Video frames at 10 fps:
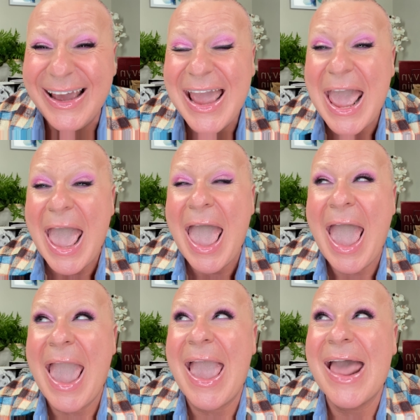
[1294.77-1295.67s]

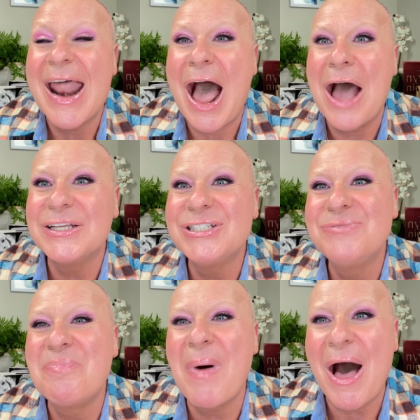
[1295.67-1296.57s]
and I
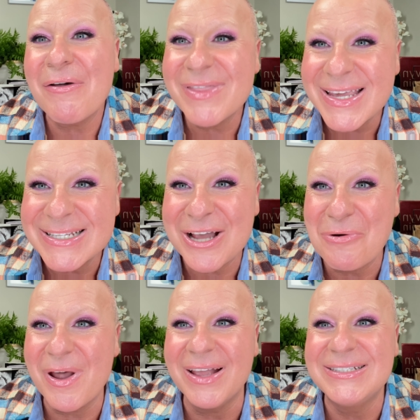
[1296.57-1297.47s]
bought this
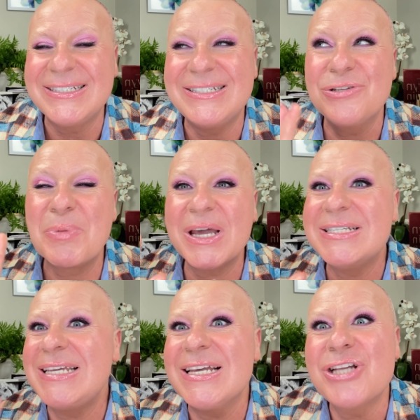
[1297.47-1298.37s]
on a,
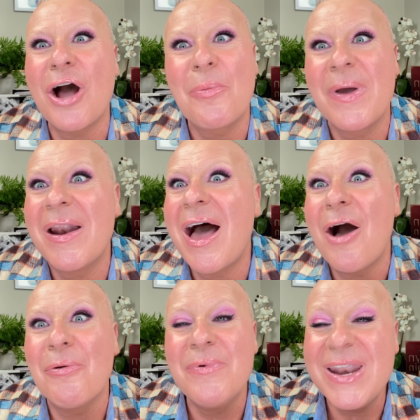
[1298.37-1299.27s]
because TikTok went
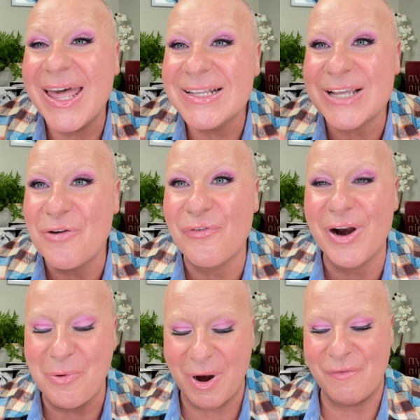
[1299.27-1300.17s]
oh nuts over
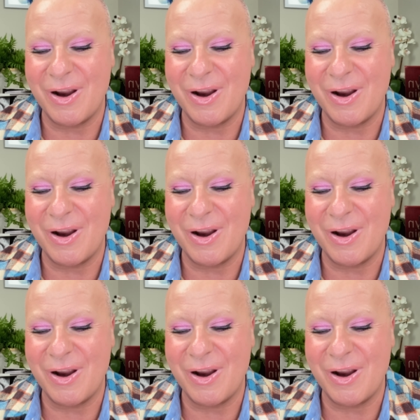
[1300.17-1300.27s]
it, whatever.